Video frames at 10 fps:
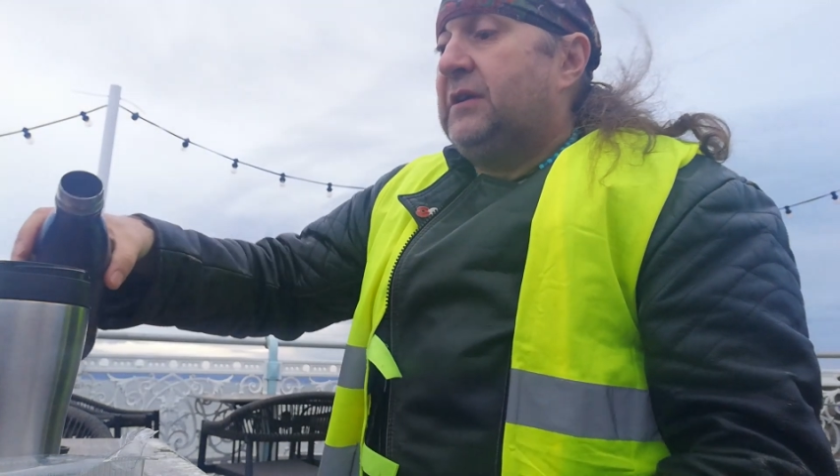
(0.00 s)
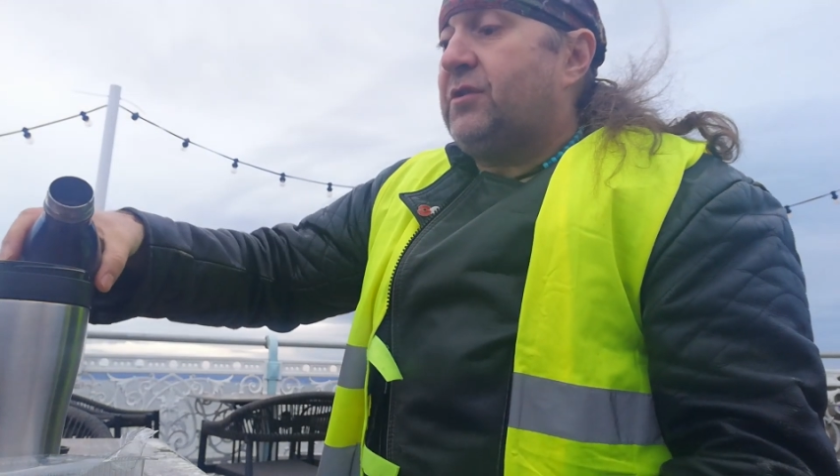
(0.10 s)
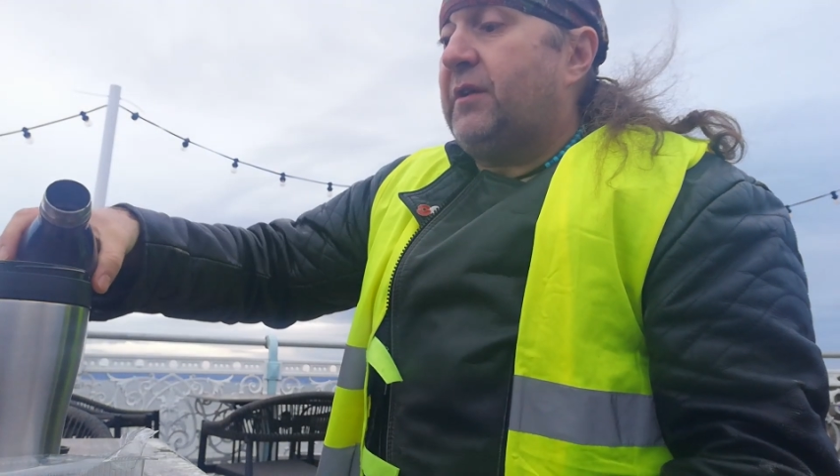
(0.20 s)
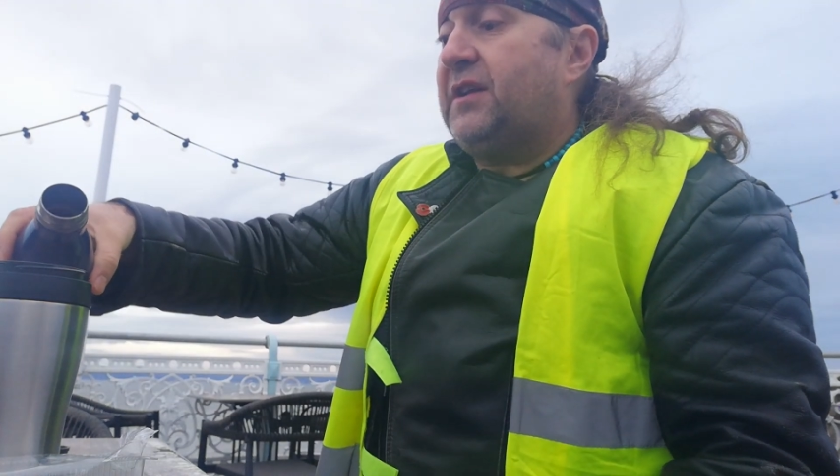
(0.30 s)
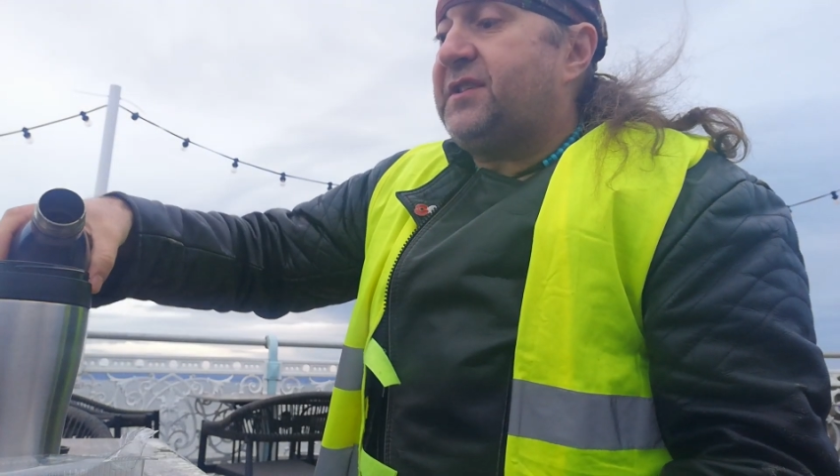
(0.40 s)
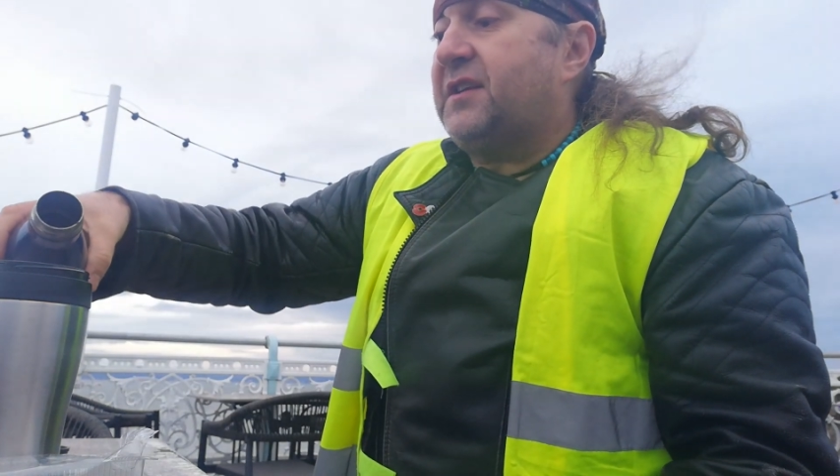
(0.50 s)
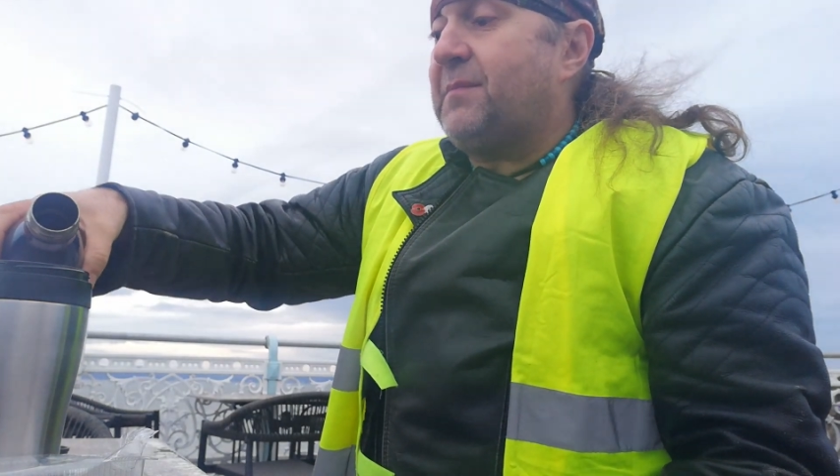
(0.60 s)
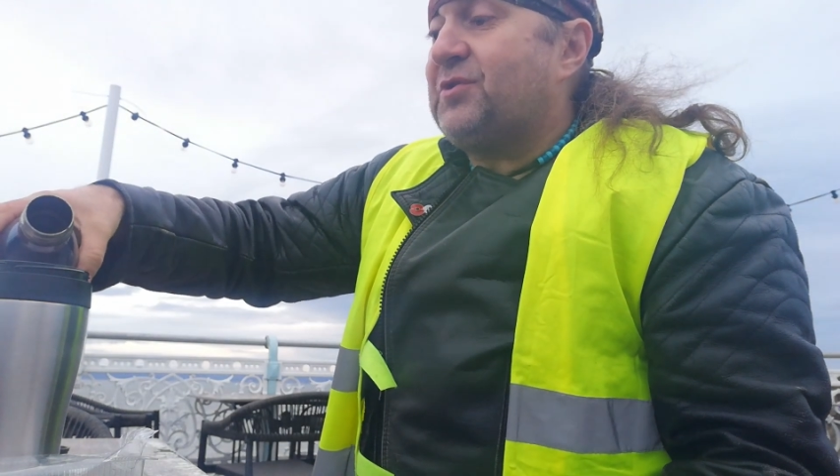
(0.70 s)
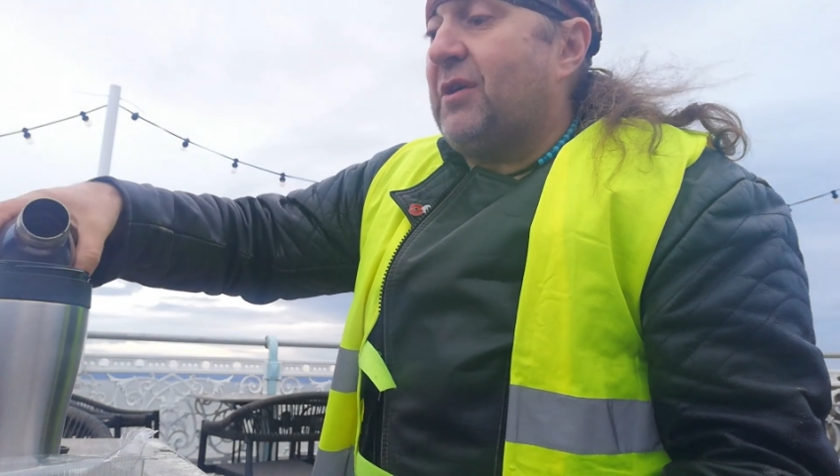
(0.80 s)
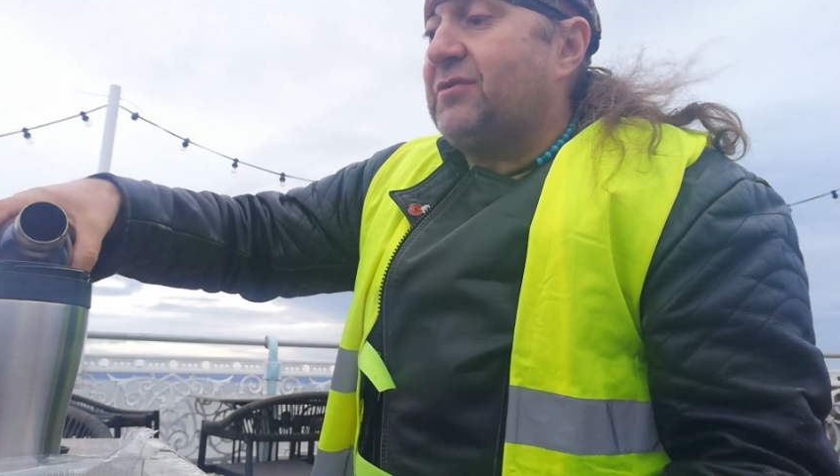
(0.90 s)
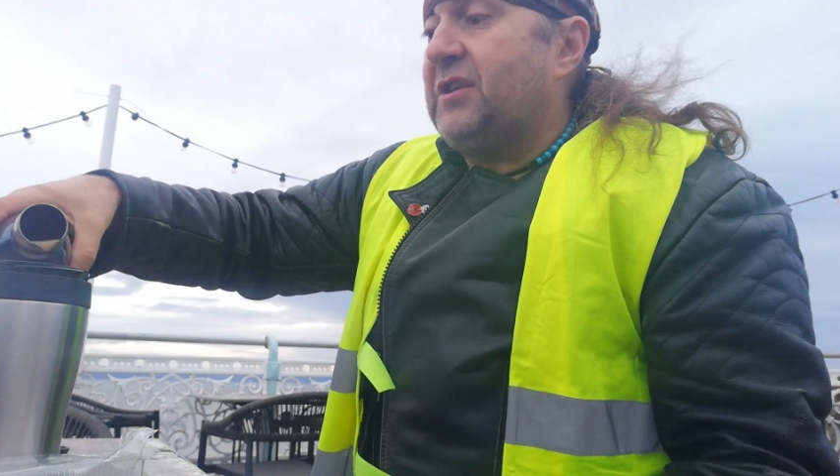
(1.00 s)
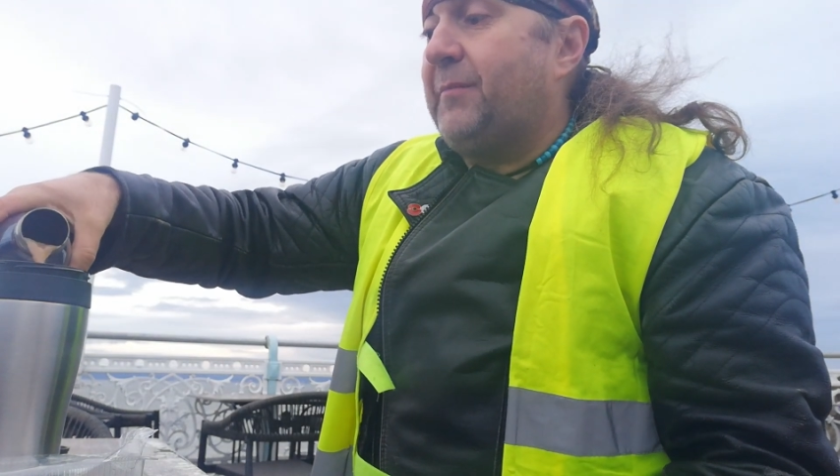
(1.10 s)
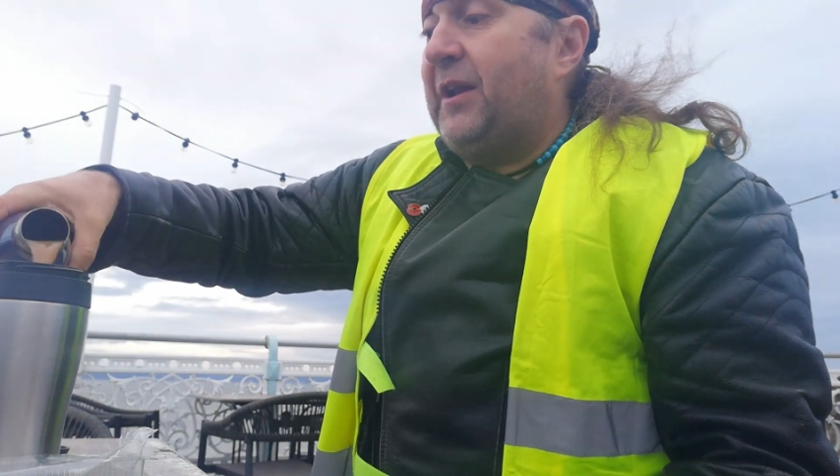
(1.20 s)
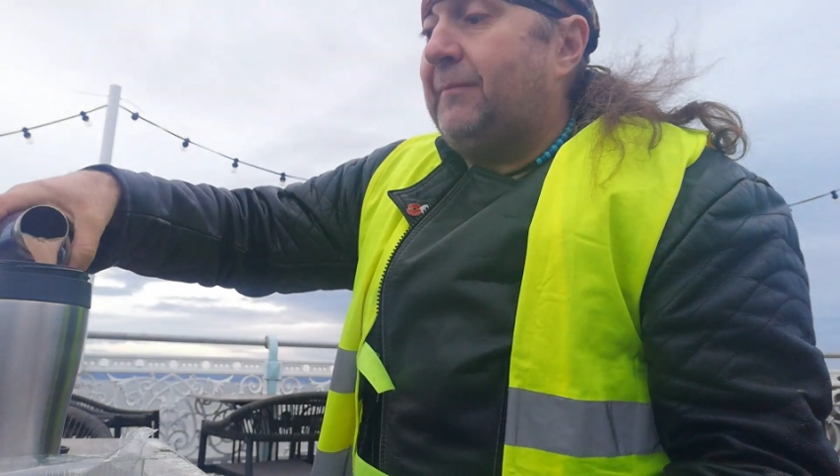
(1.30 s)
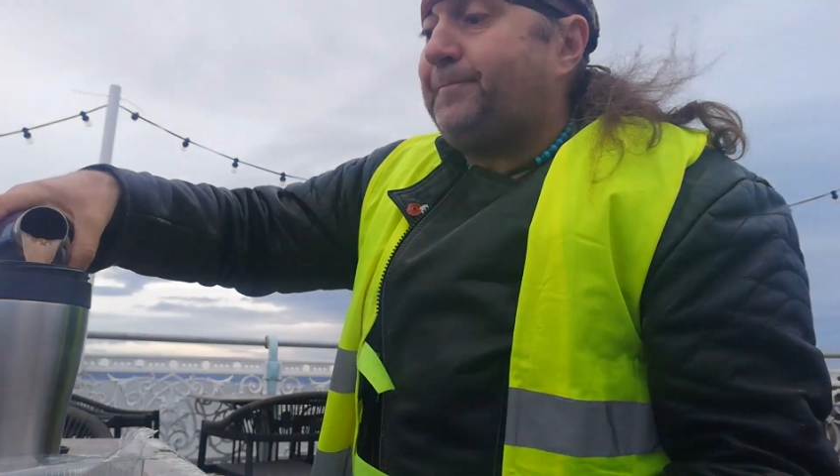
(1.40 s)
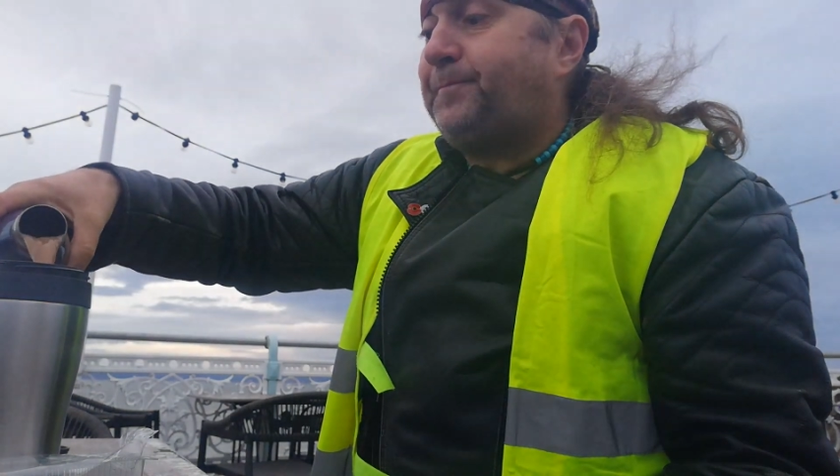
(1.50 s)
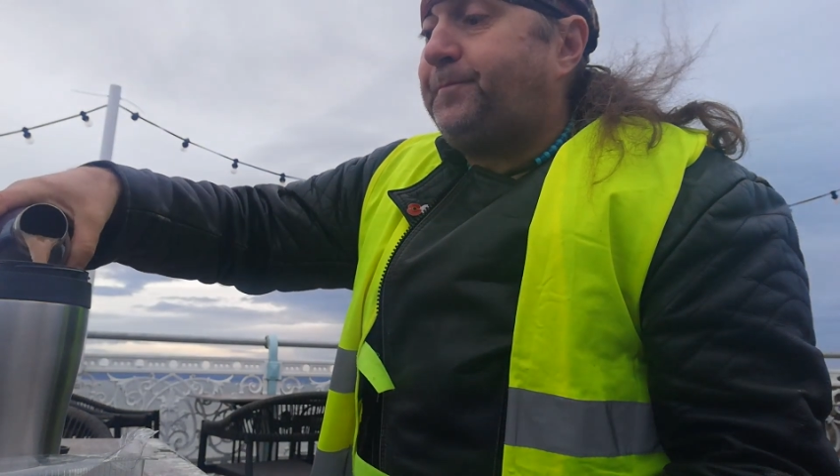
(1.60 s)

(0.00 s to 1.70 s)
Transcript: So I'm going to sing some songs in a minute